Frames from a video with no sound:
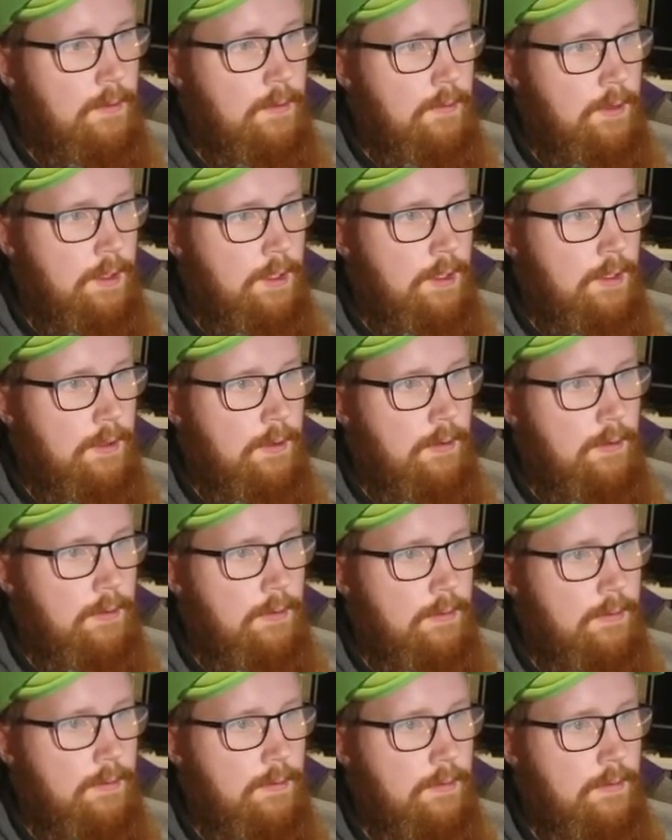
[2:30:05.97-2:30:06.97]
Right here.
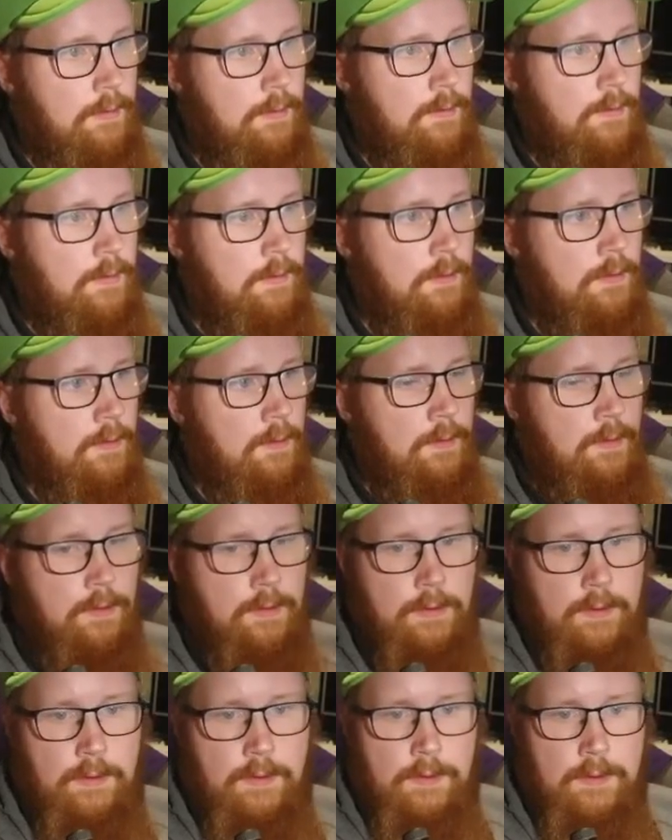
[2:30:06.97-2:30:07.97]

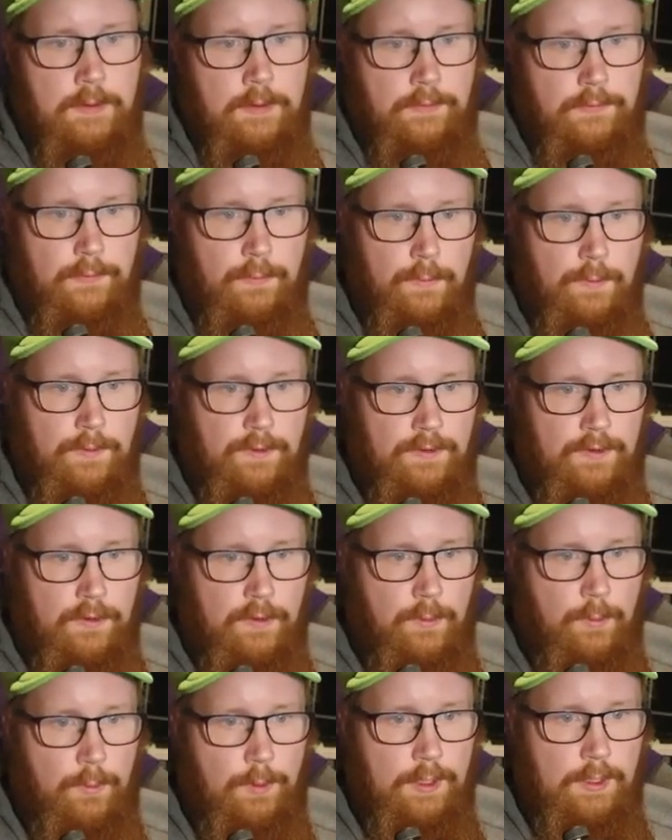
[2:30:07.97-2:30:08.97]
A
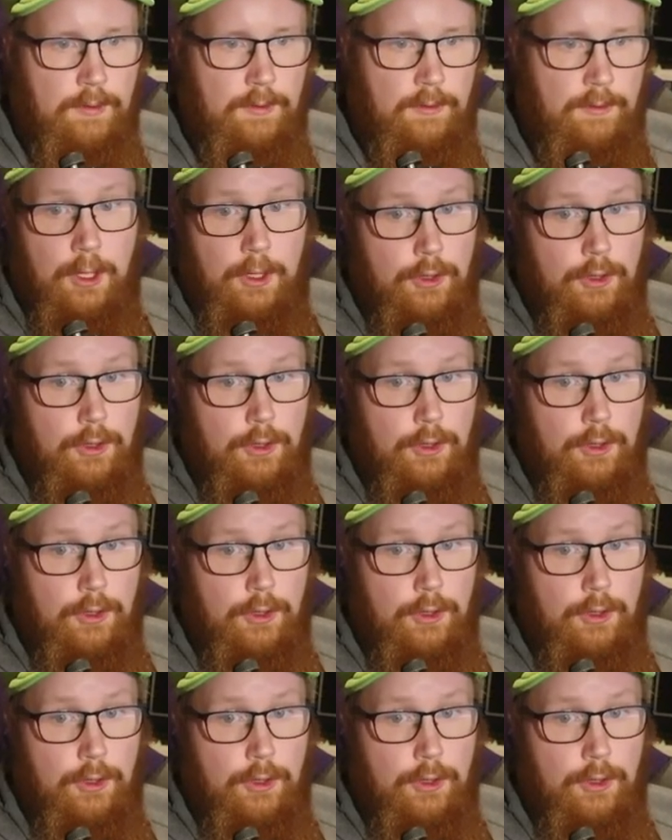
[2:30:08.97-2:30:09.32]
four-star Wiggler.